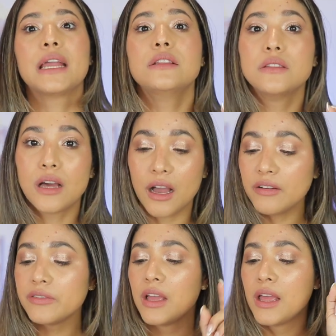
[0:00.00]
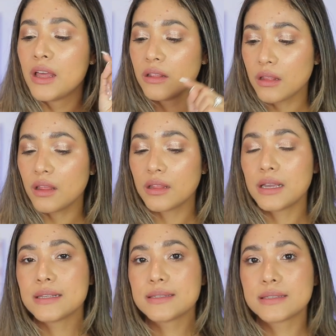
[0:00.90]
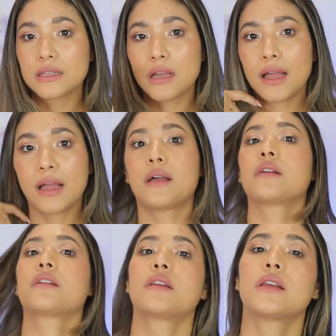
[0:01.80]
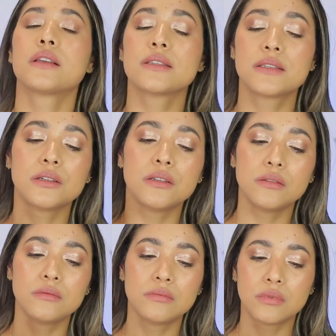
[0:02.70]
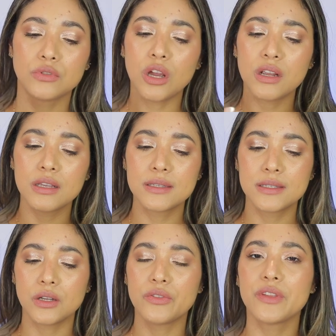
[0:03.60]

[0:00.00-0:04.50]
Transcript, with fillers: I love Lawless uh, Conceal, not conceal.